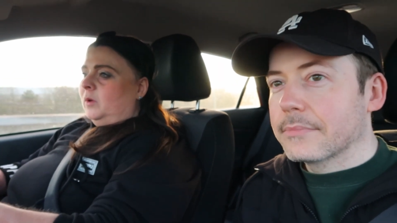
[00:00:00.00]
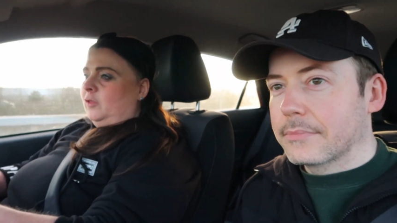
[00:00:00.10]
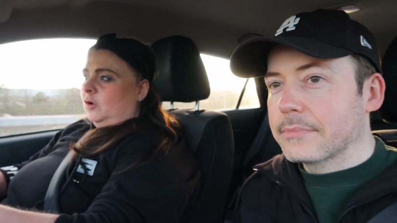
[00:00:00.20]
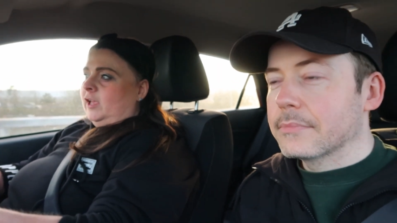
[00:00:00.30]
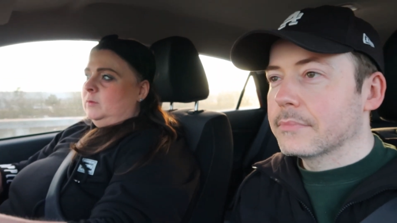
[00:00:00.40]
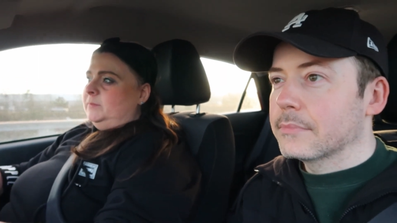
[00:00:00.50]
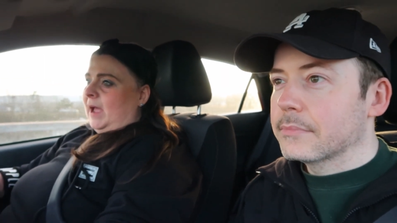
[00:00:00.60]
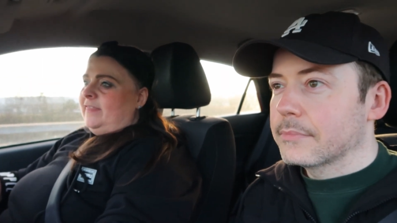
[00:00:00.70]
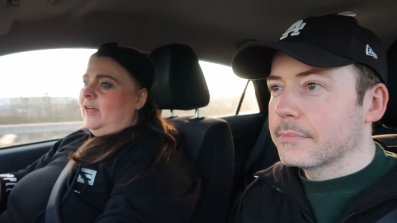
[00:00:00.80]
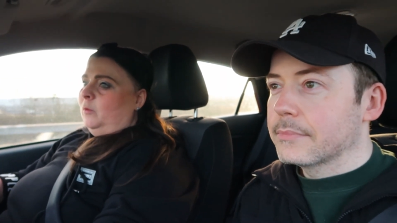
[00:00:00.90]
Speaker 1: we thought it was
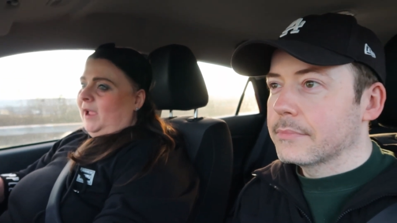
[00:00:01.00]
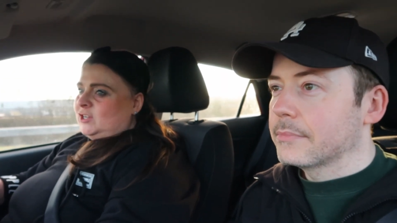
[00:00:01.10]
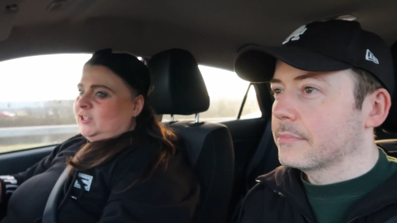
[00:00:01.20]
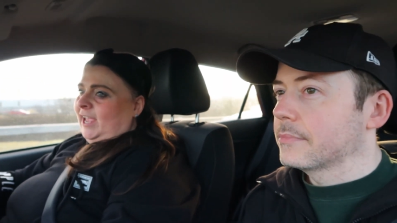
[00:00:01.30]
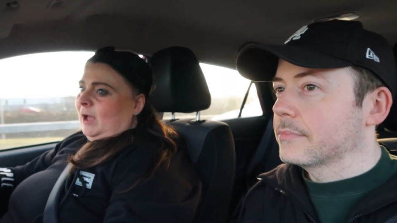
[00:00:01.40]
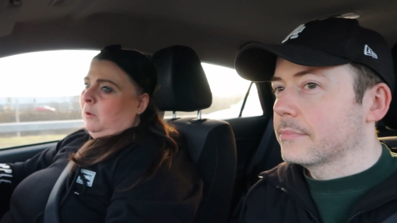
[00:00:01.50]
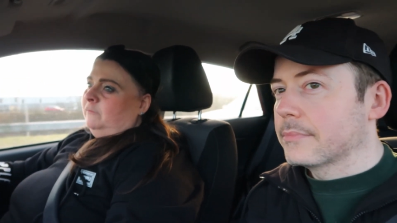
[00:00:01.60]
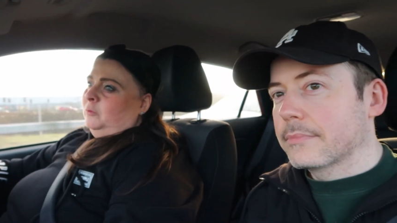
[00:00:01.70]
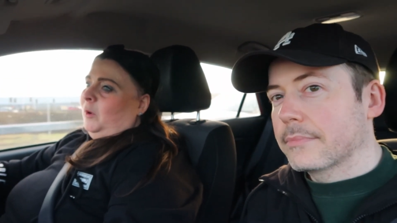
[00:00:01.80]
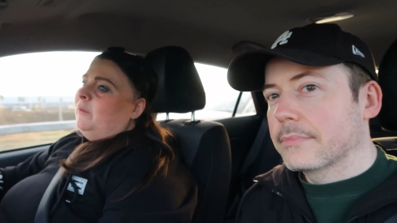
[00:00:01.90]
better that we actually get
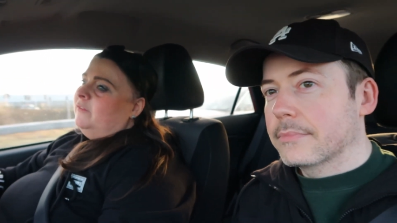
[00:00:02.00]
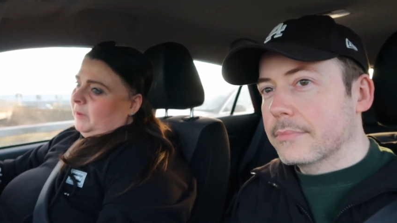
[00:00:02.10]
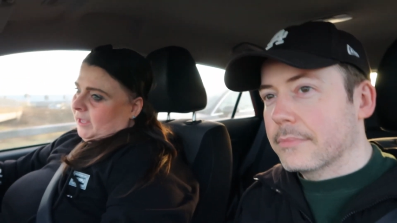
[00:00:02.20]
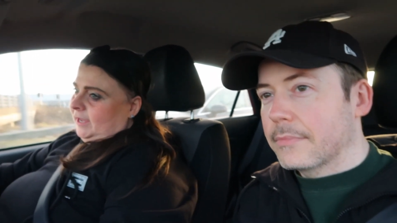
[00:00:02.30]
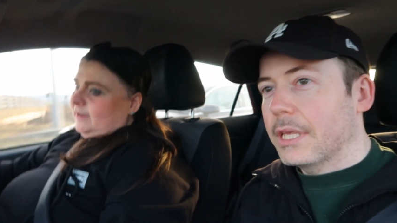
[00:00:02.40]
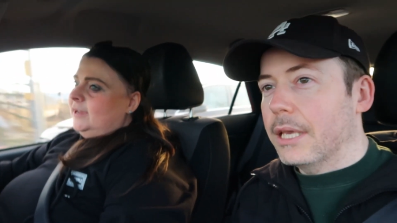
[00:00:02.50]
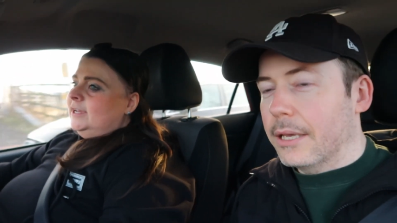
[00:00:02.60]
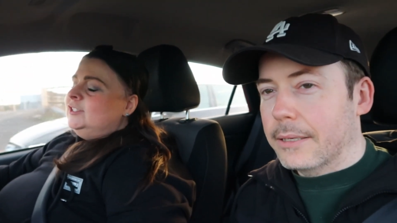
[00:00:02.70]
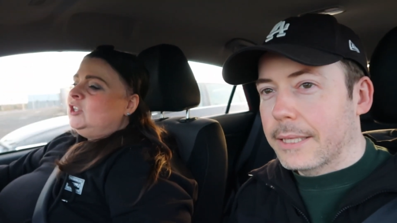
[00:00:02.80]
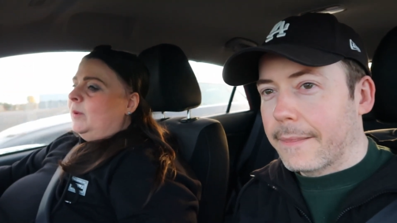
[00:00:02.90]
one from where we've been.
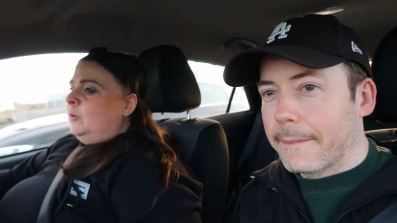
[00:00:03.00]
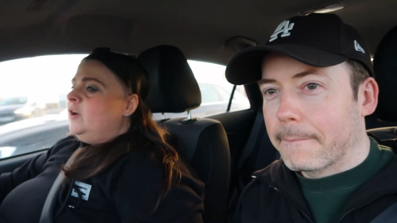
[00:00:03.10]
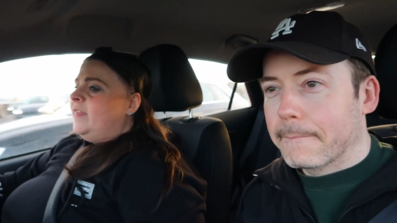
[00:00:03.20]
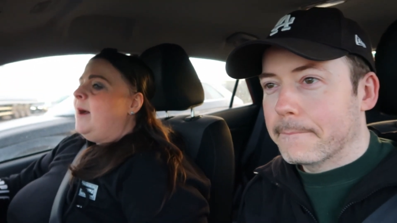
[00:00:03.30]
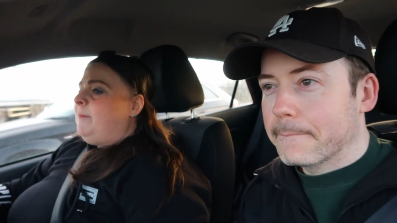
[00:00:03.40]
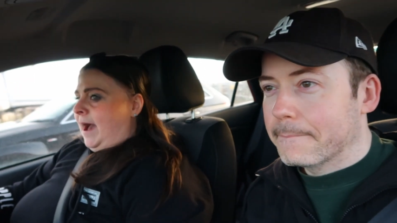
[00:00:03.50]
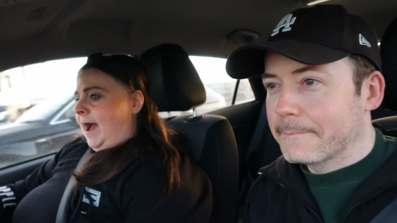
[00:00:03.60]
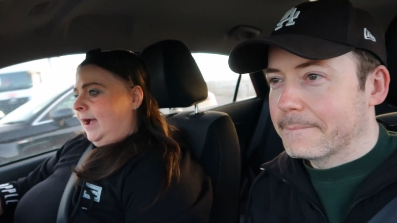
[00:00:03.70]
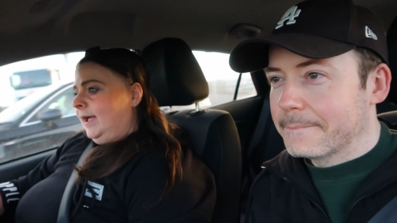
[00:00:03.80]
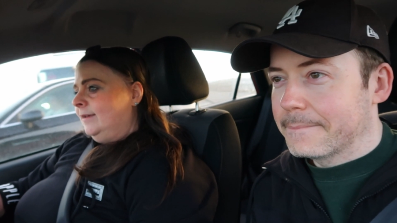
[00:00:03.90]
Yeah. So we put that
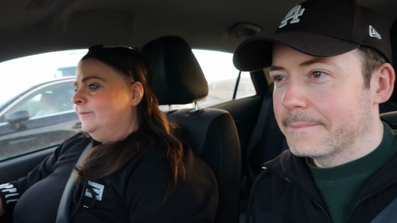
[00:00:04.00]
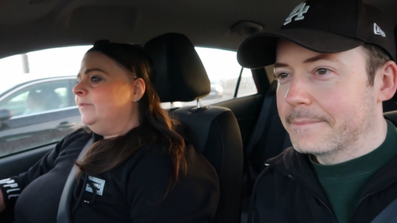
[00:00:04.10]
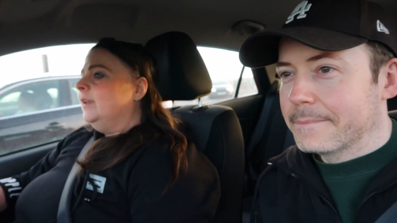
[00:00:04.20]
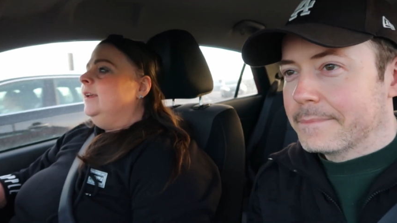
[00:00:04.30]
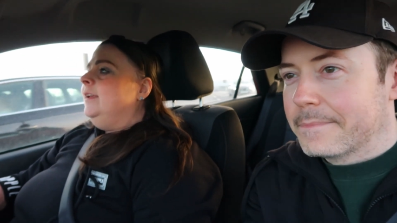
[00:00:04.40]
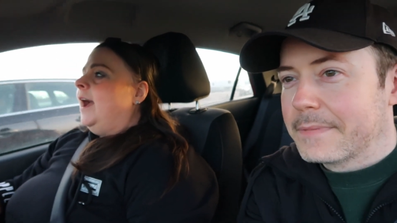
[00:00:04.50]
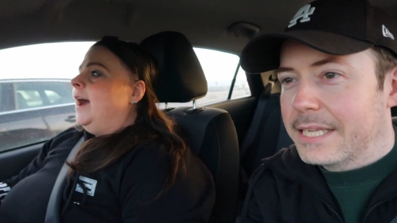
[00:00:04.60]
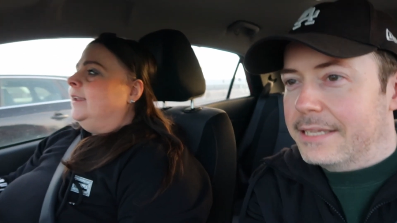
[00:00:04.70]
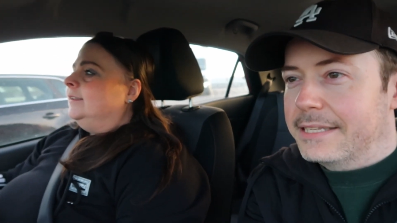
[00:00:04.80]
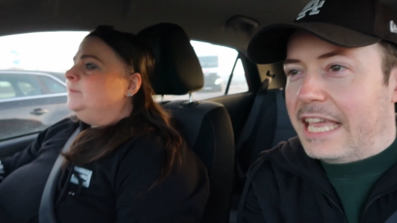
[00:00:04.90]
back
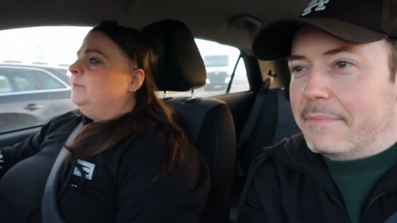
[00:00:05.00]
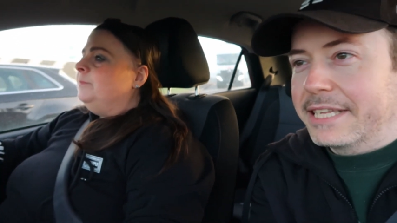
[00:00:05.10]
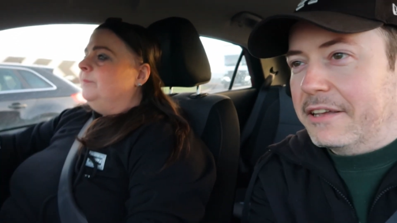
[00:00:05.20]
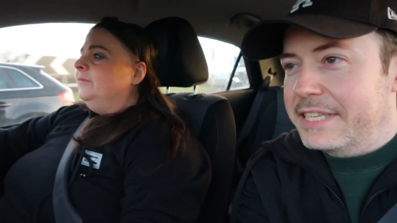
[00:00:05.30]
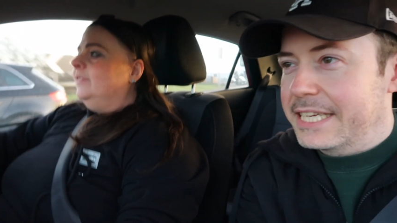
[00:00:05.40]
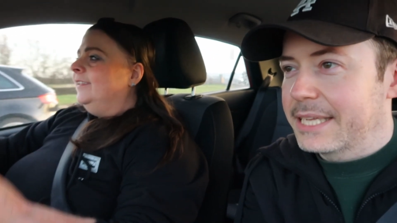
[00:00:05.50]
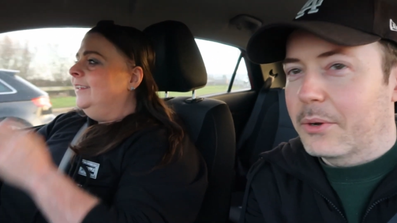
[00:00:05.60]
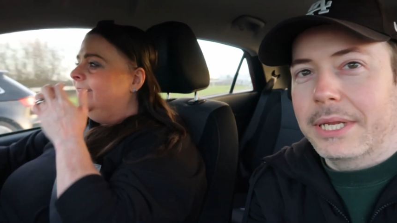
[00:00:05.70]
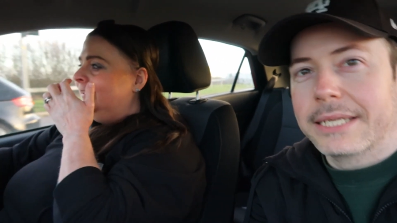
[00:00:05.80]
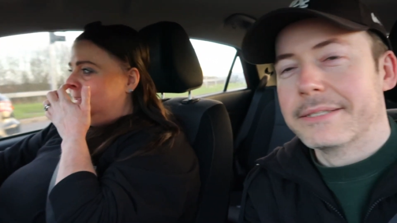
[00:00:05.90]
and save
Speaker 2: yourself 60
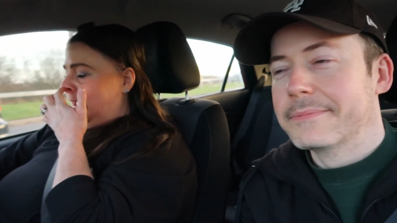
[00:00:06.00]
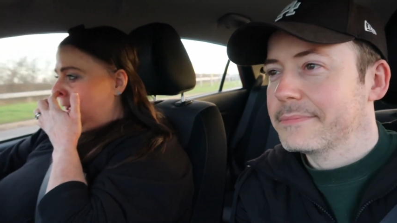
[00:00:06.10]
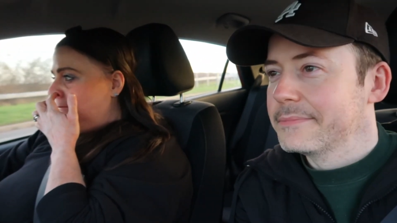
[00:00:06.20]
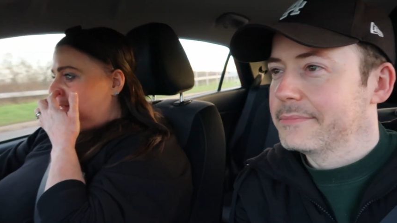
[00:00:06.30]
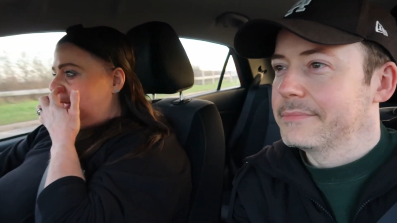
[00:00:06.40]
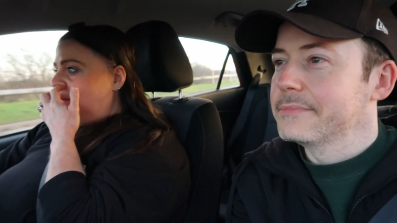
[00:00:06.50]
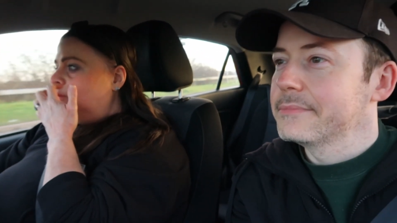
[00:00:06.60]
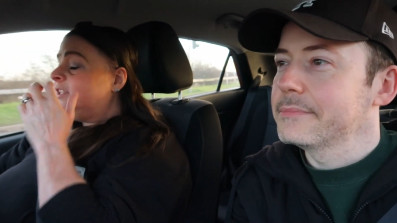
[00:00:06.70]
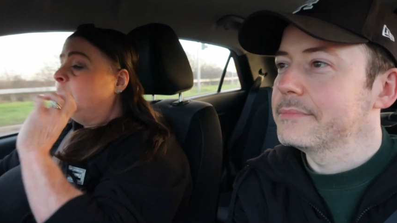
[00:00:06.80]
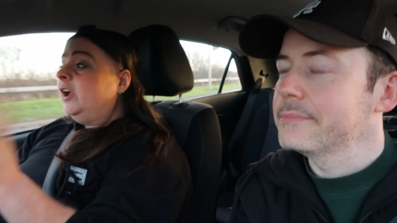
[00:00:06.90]
quid.
Speaker 1: Yeah. And
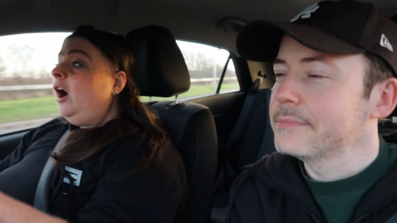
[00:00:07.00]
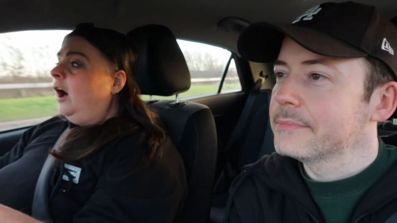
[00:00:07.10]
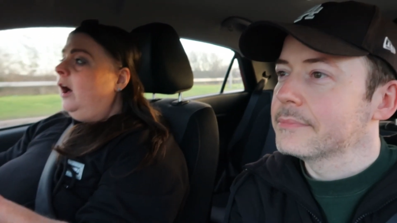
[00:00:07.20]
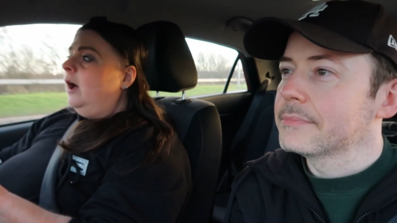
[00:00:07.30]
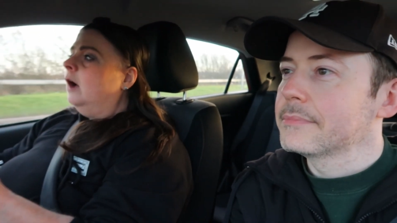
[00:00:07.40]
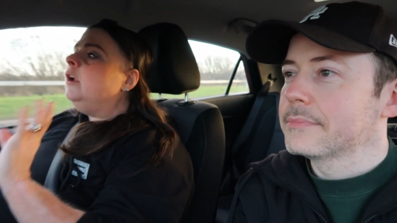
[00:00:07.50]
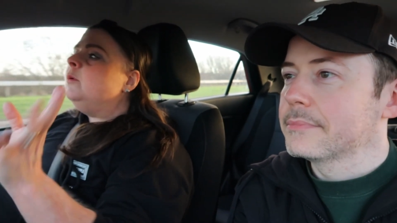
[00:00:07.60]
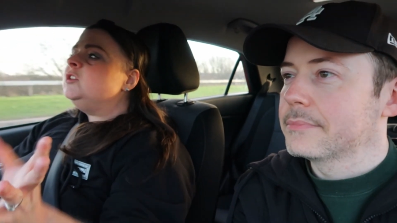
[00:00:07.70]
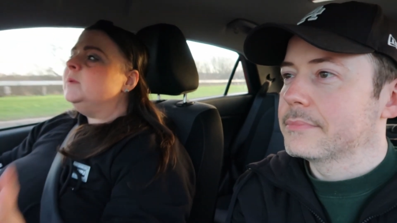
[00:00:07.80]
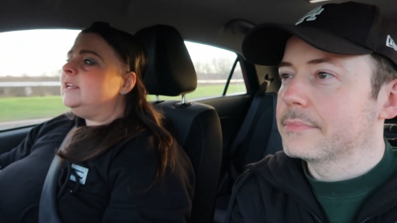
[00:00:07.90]
um, so we got oh no,
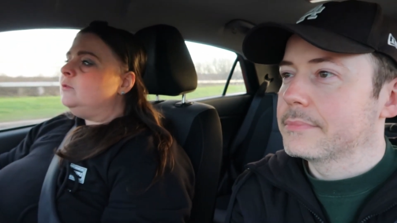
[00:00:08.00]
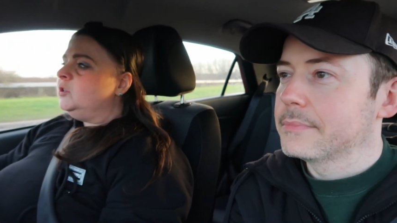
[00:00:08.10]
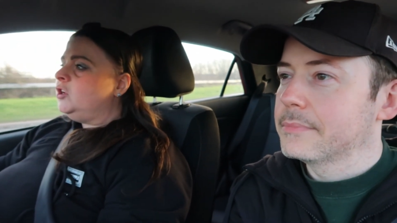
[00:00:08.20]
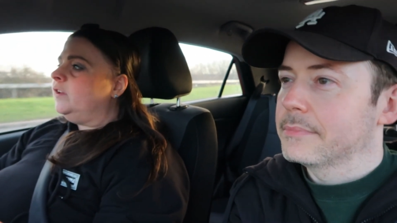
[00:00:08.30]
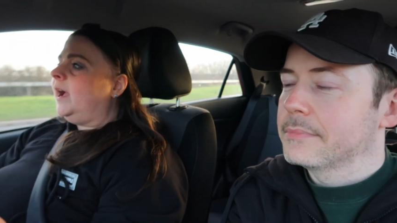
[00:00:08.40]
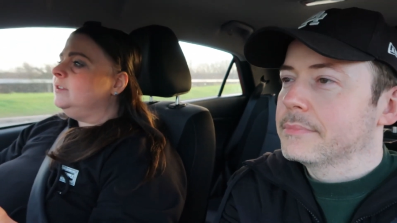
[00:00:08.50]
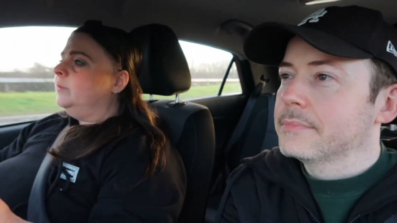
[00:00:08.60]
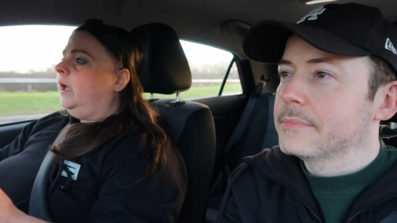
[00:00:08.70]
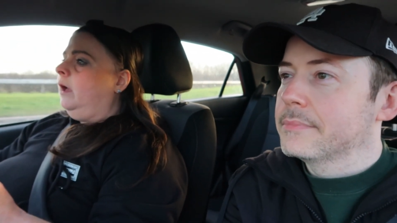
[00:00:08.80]
well, should we tell should we show the guys when we